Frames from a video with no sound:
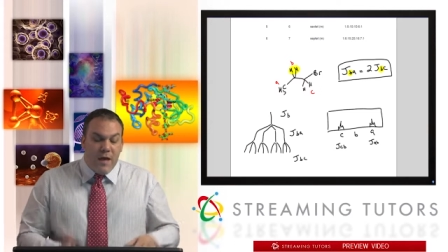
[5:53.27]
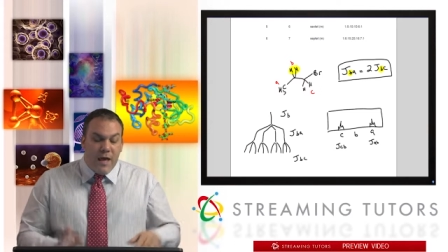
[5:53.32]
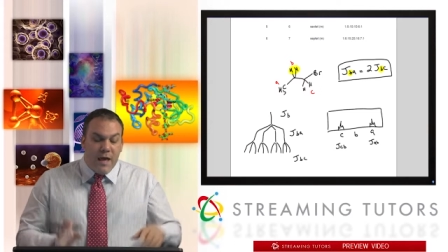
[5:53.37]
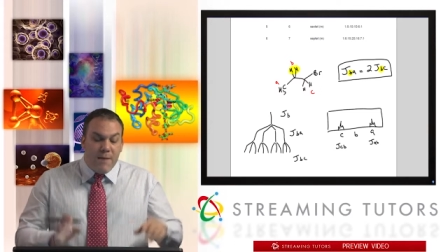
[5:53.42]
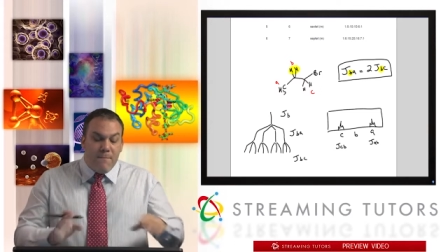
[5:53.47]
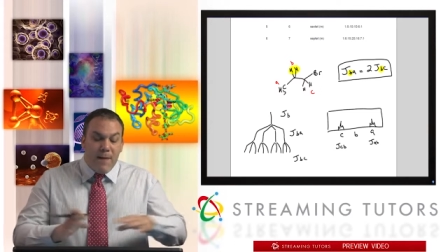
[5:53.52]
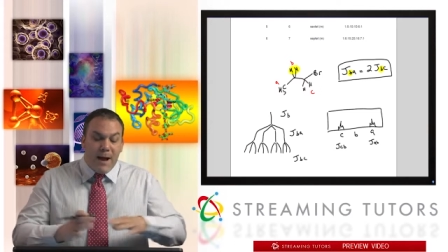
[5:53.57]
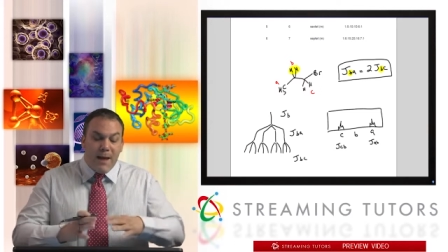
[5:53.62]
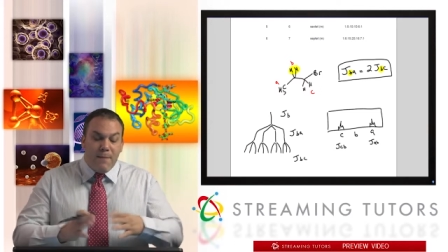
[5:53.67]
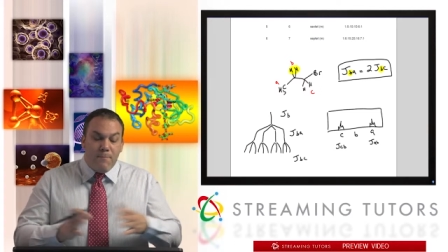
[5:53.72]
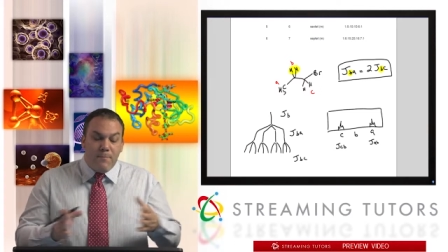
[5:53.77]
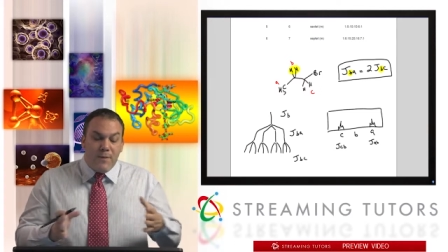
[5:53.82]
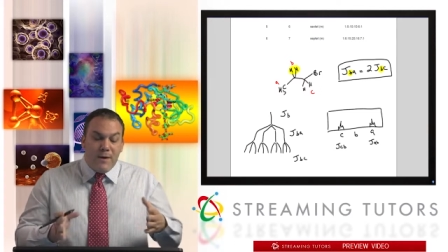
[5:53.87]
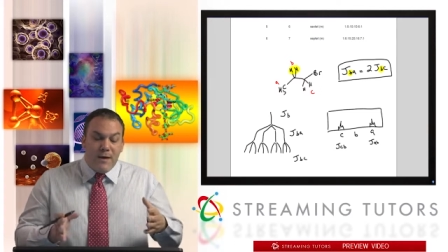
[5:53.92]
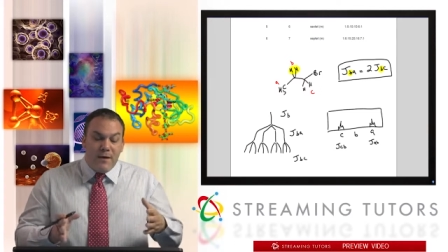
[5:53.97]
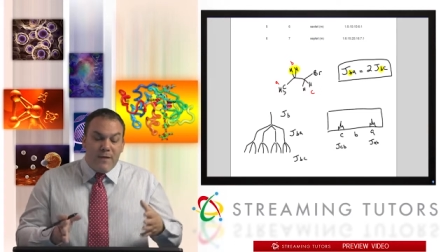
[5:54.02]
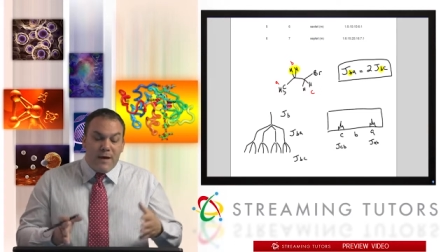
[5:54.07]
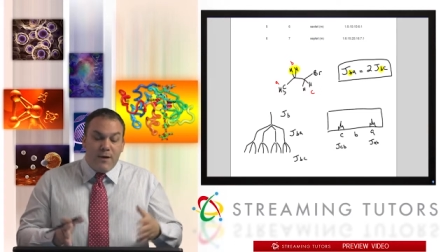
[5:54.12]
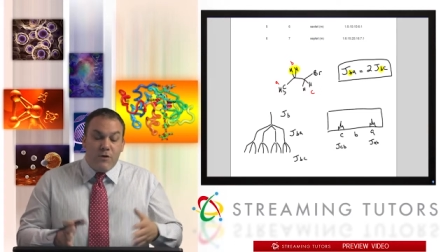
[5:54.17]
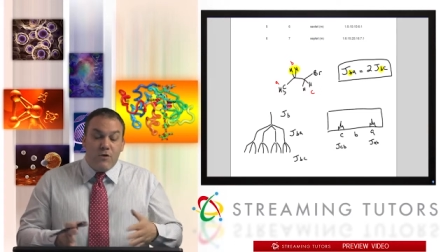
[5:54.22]
It might
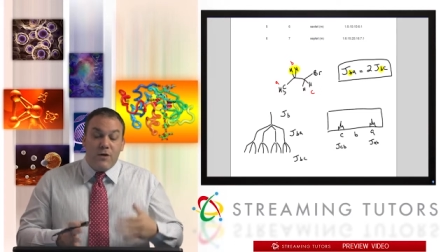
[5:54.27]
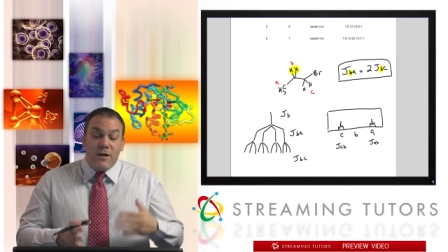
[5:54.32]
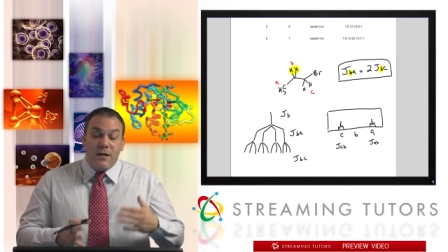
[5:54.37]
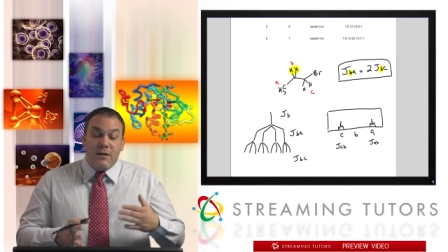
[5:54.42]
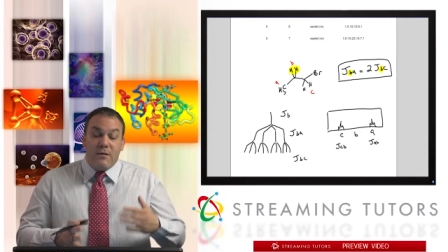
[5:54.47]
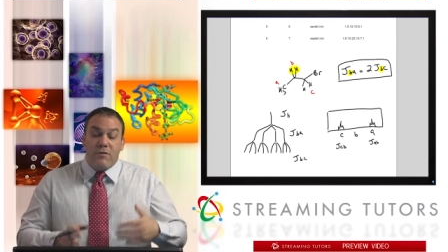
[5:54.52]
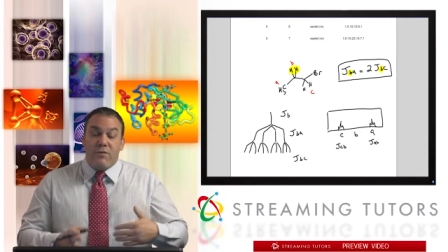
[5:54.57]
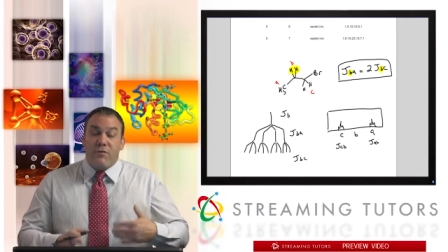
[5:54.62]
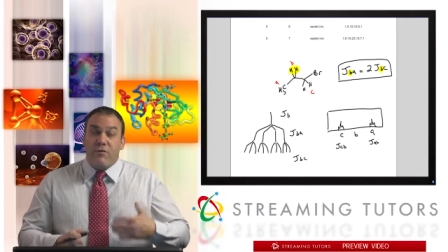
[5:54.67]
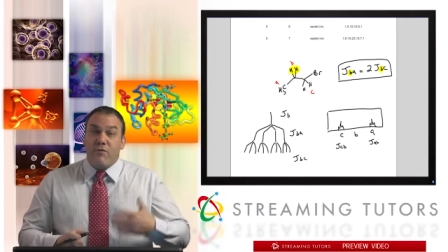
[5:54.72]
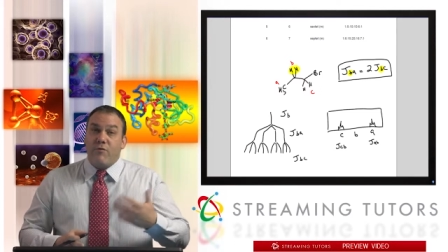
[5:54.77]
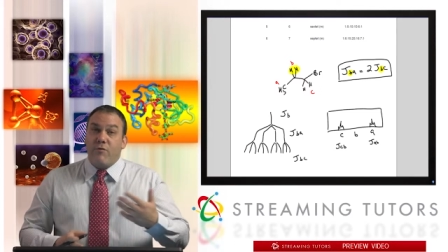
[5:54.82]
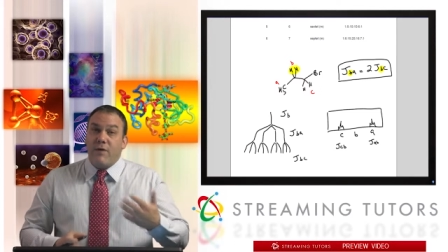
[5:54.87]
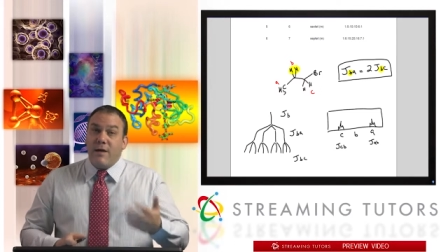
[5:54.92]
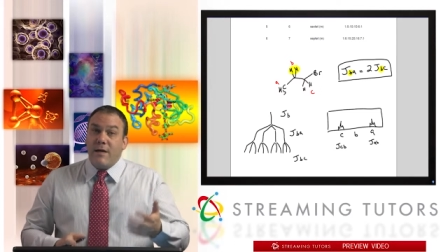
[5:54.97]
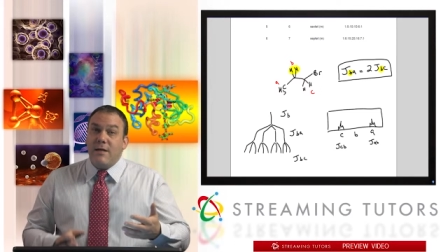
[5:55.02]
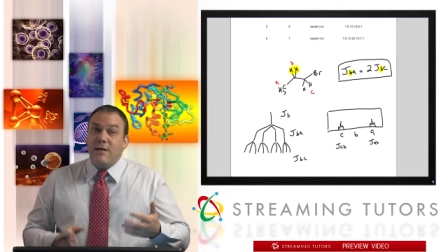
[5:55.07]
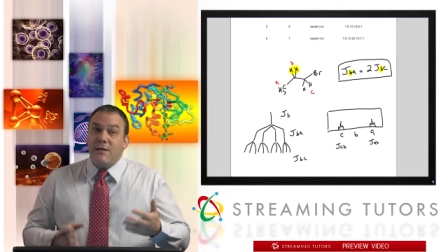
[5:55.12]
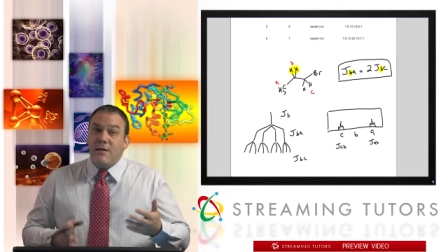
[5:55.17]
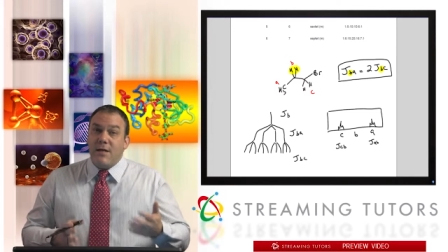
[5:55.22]
be that you need
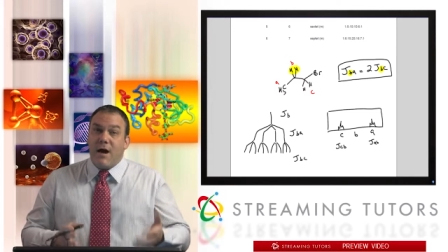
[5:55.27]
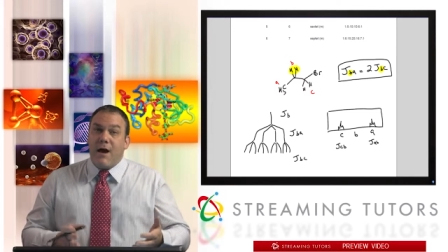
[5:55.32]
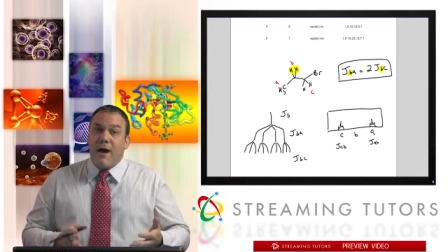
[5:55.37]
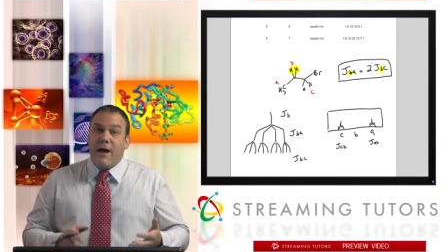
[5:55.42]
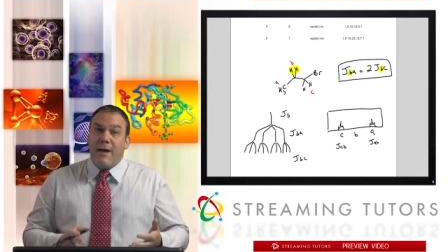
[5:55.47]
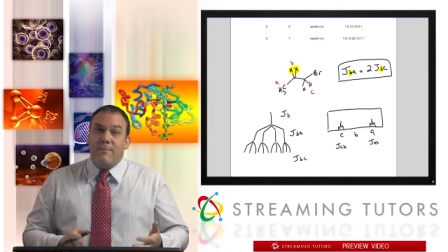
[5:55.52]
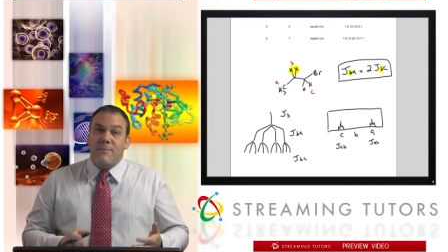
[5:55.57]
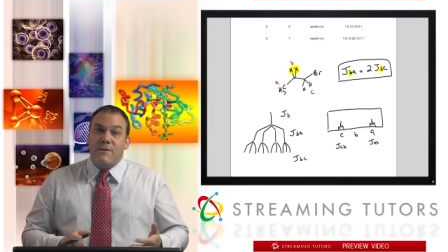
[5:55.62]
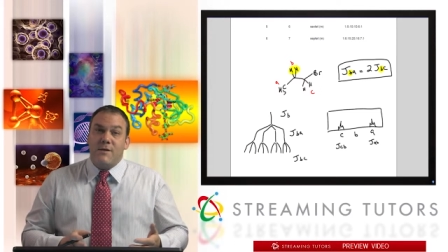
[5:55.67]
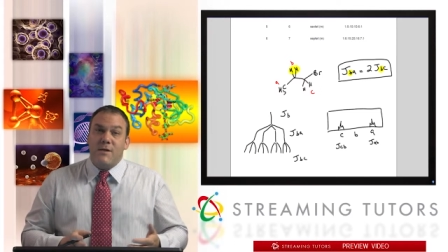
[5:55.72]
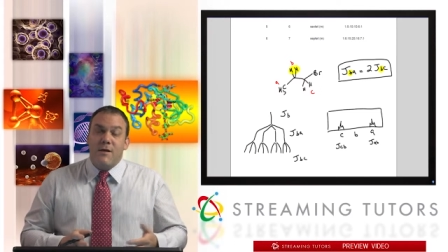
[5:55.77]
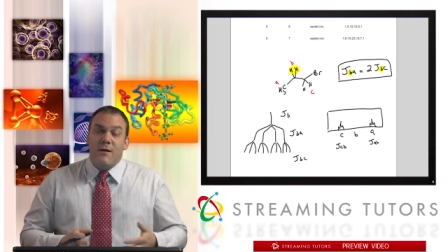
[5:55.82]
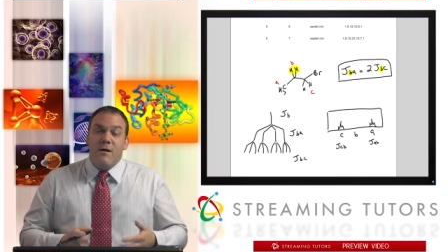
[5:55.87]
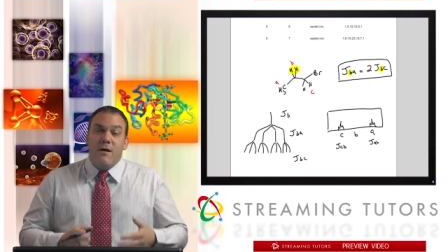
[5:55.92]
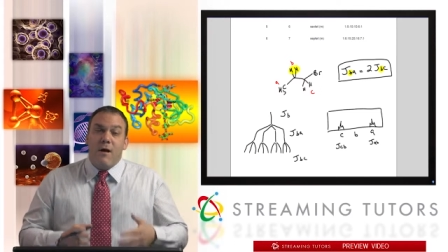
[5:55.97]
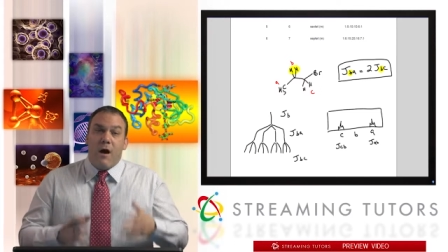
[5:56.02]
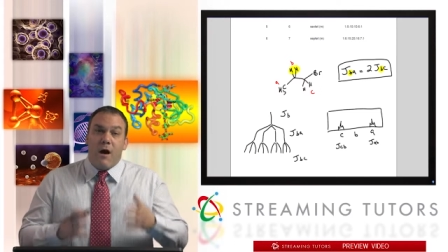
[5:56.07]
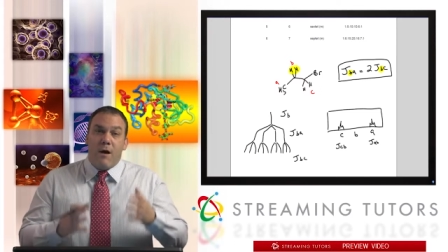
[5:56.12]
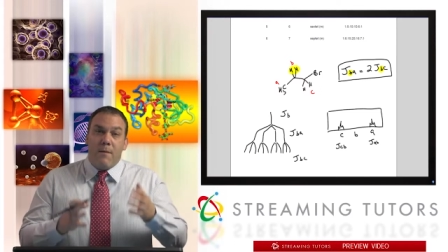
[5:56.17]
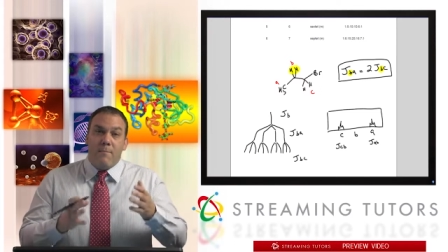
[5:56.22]
three times
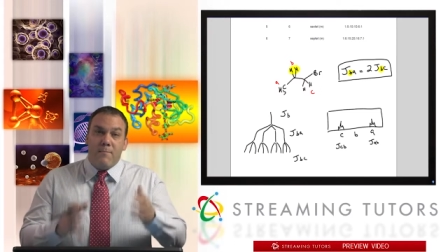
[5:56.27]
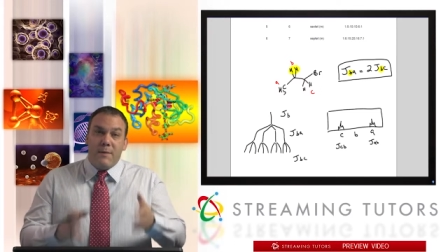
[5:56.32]
uh,